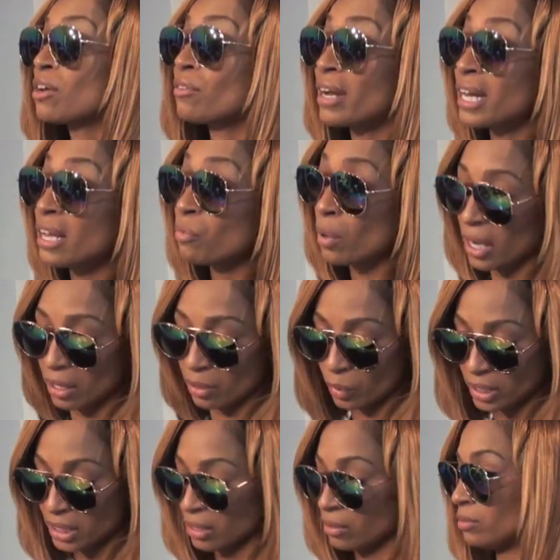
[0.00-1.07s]
It's already, what
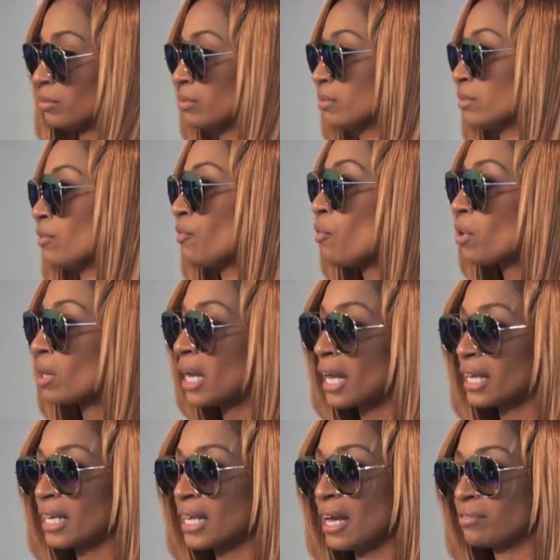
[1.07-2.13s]
is it?
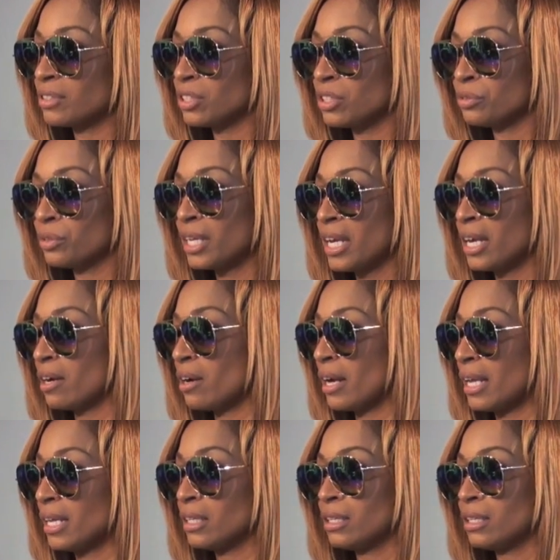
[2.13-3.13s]
4:00 in the afternoon here. And